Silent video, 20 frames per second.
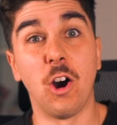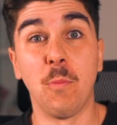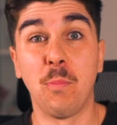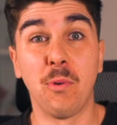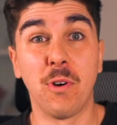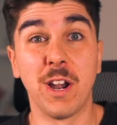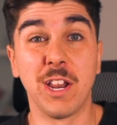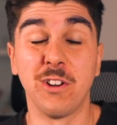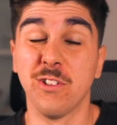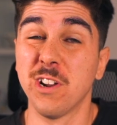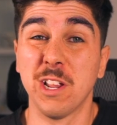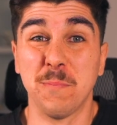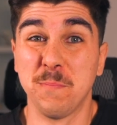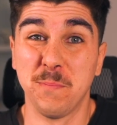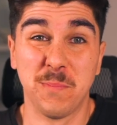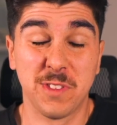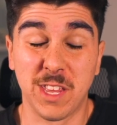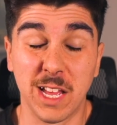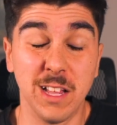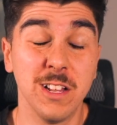operating on a
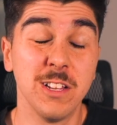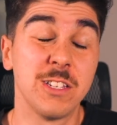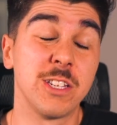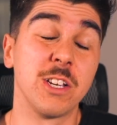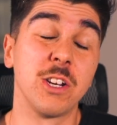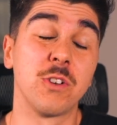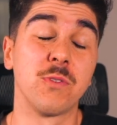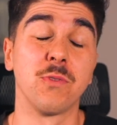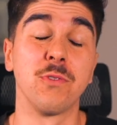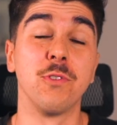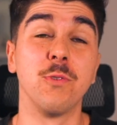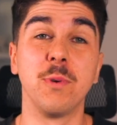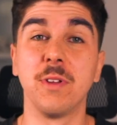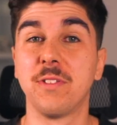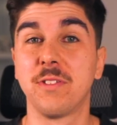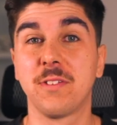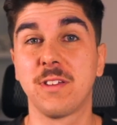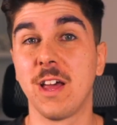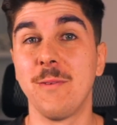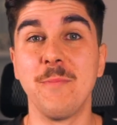skeleton crew
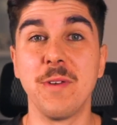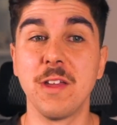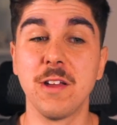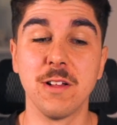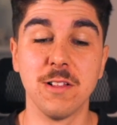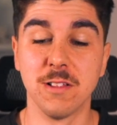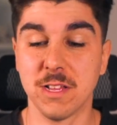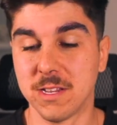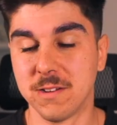with Kamille